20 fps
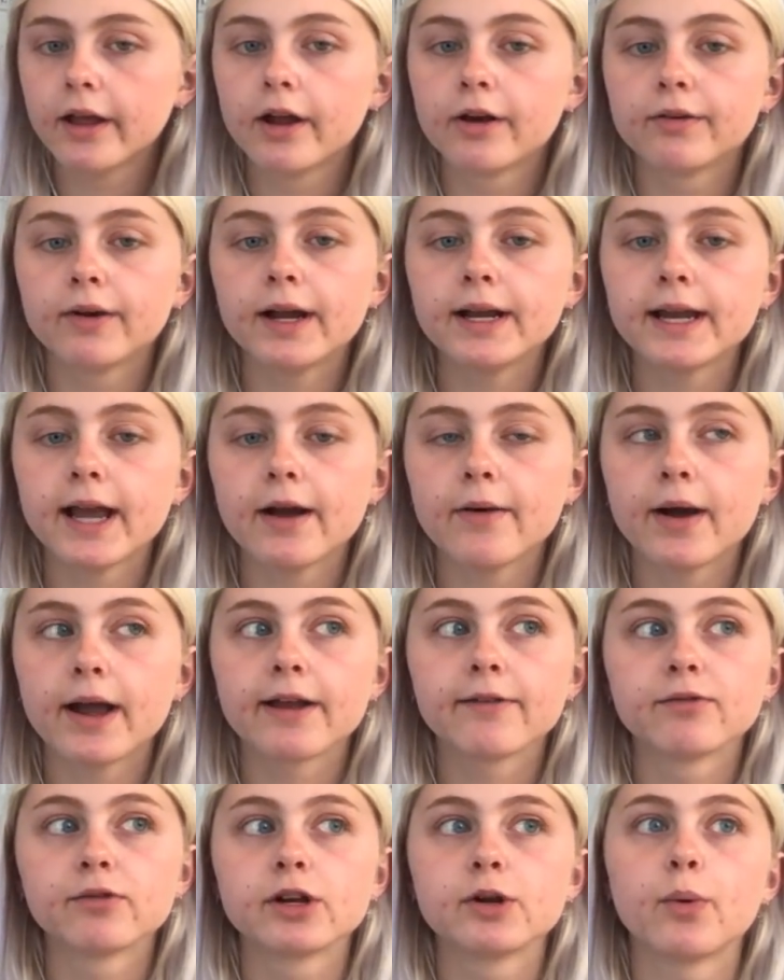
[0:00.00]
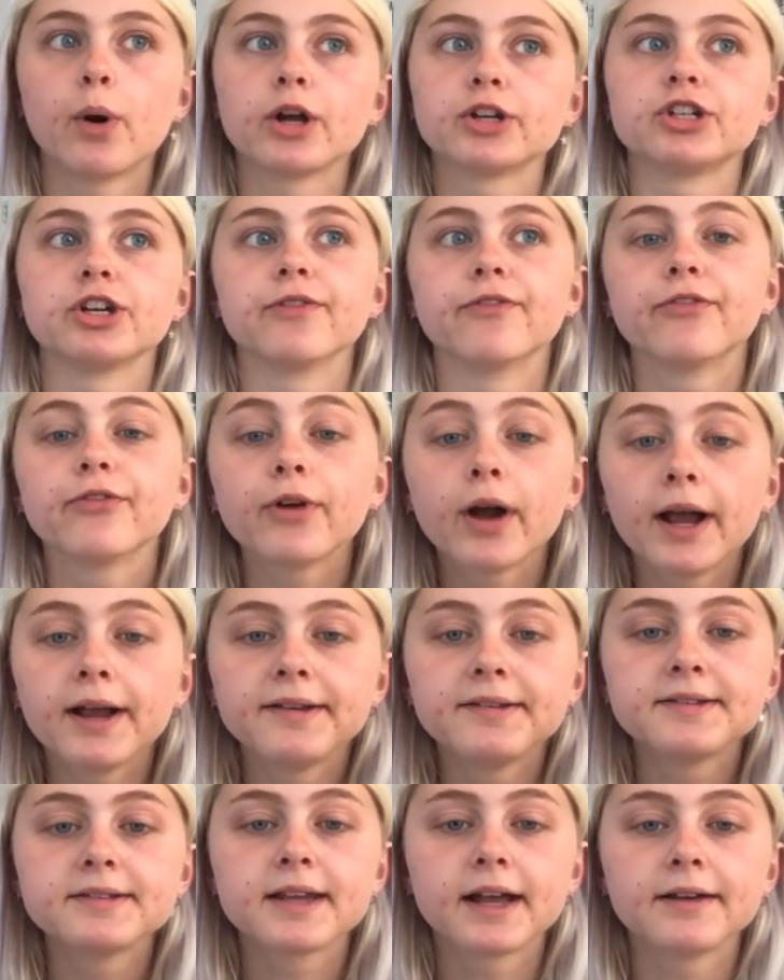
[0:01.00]
Right now I'm rewatching
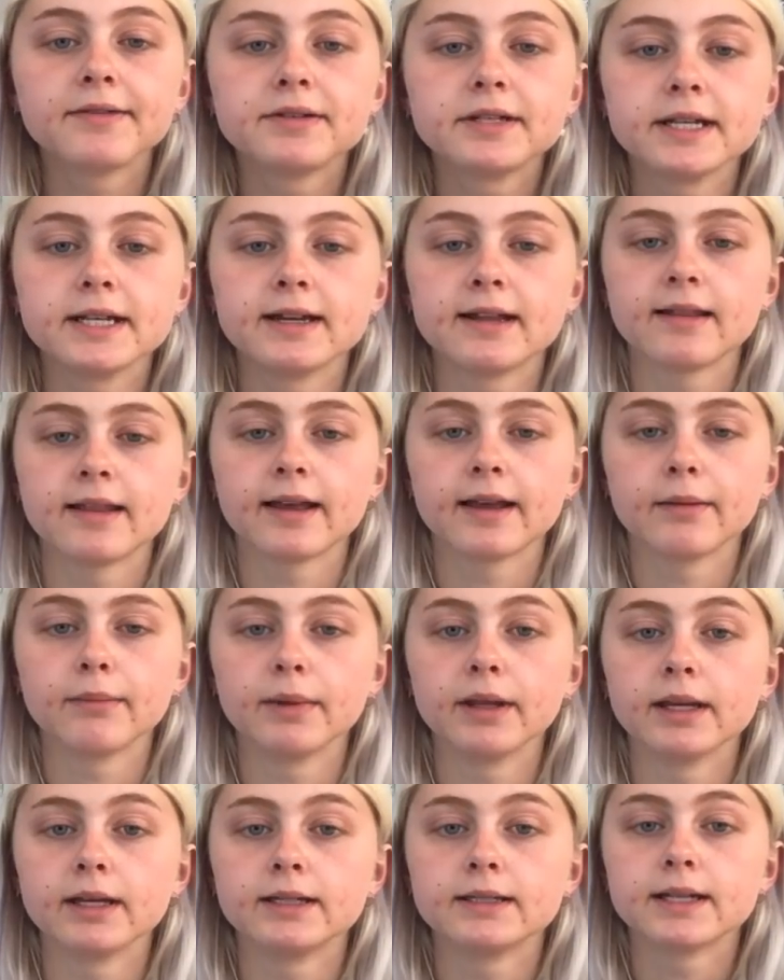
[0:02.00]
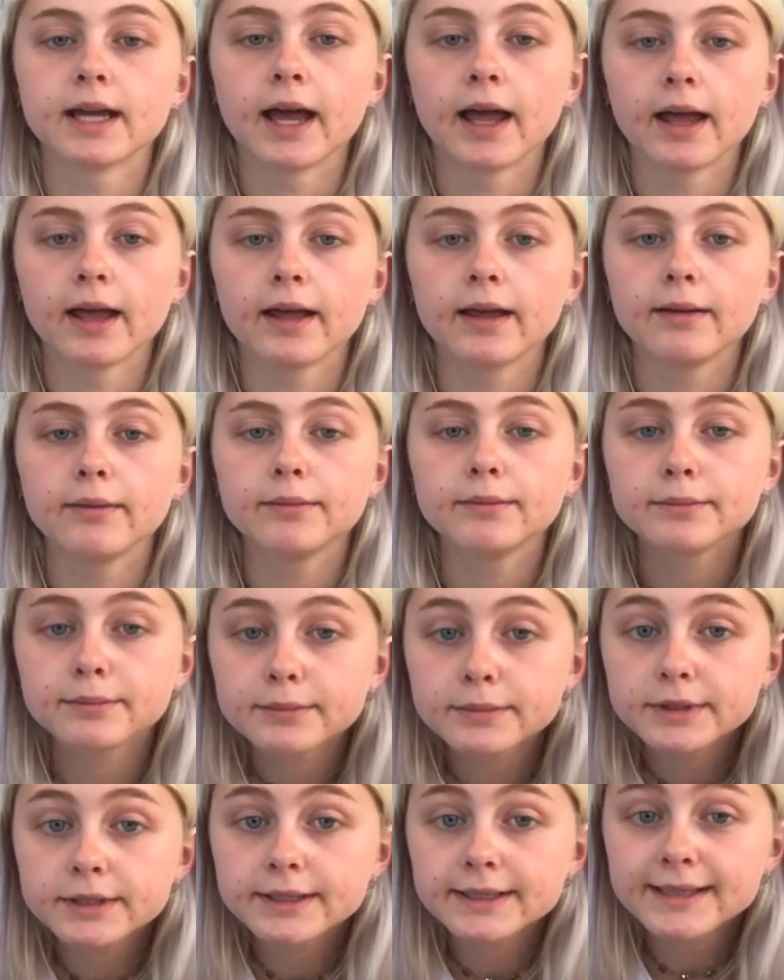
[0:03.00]
Friends. I've seen it like a million
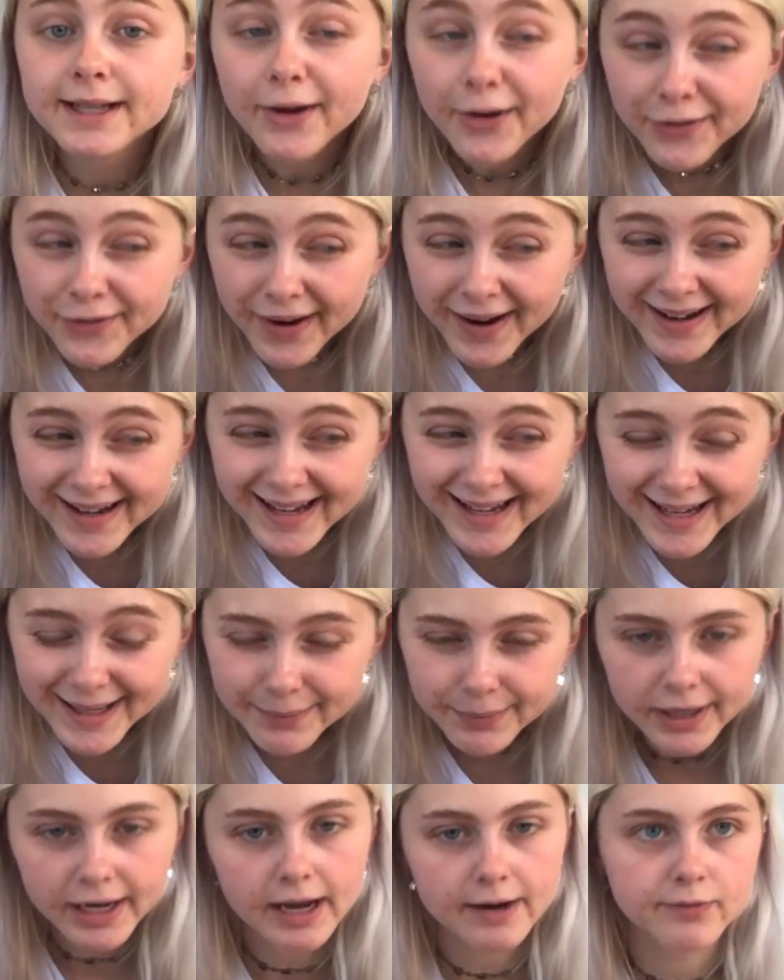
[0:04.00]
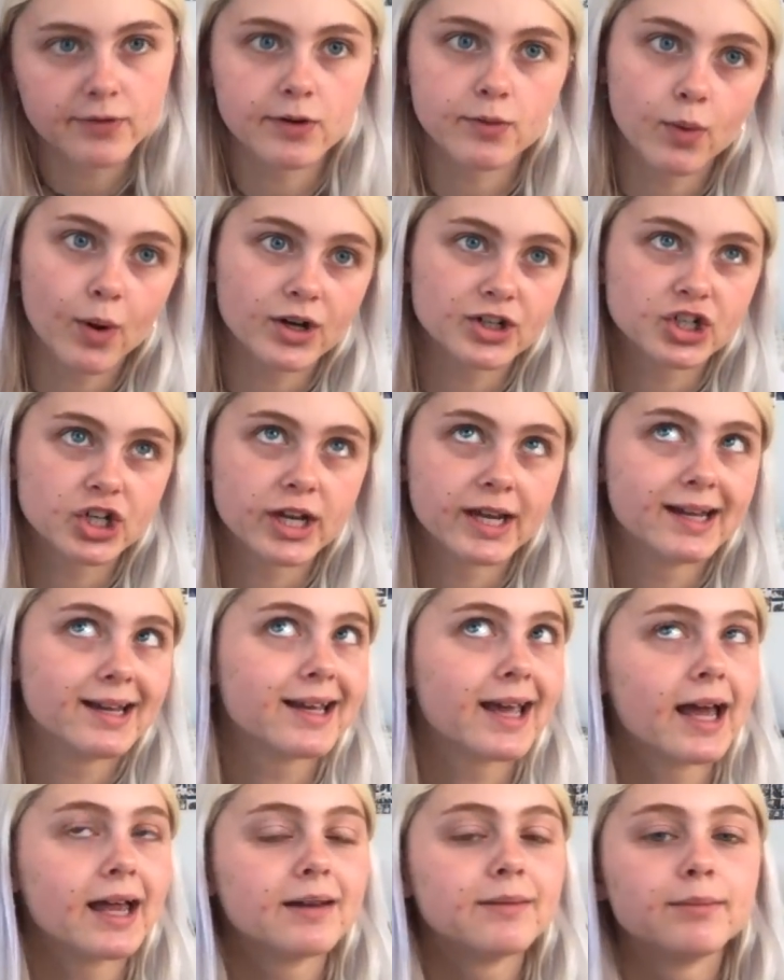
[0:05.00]
times already, but I'm rewatching it
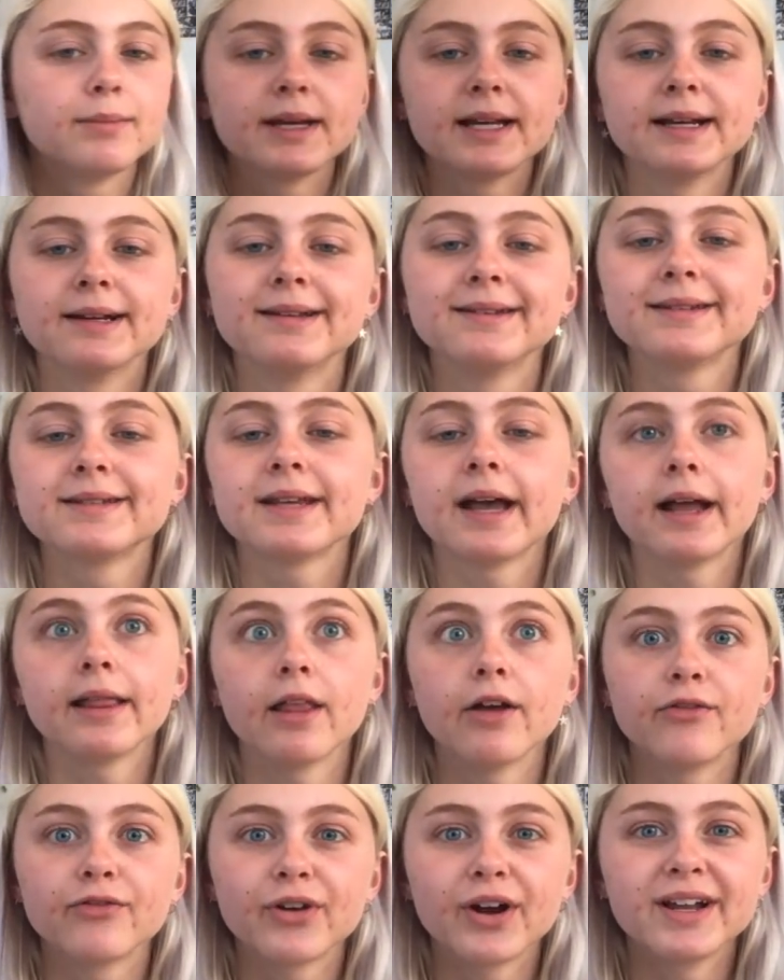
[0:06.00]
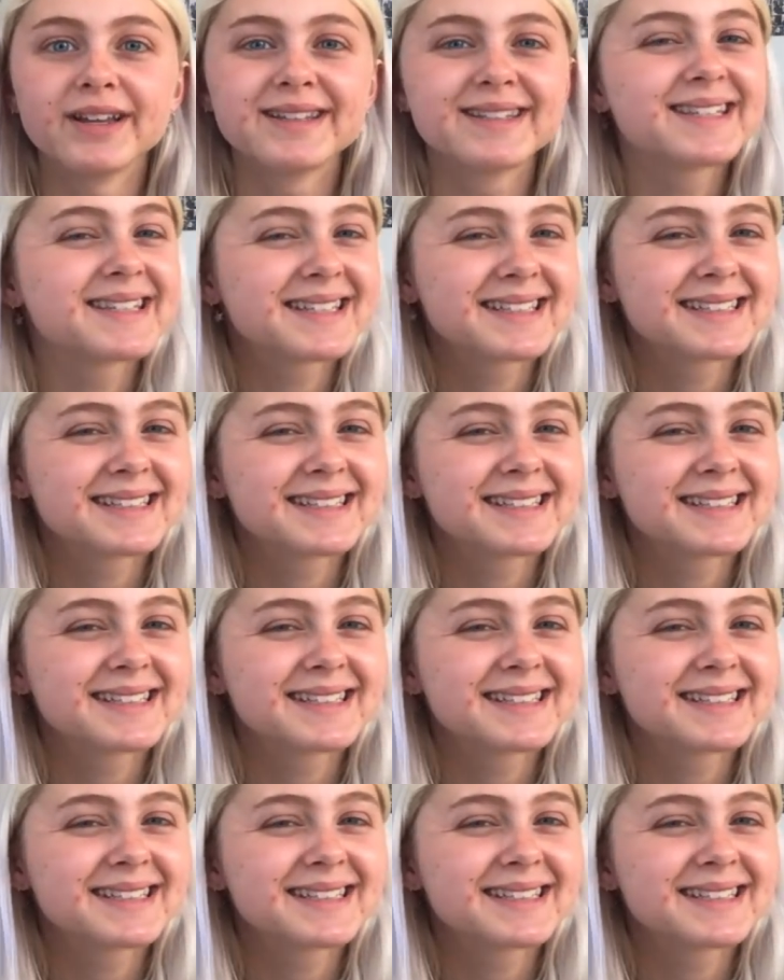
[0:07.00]
again because I love Friends.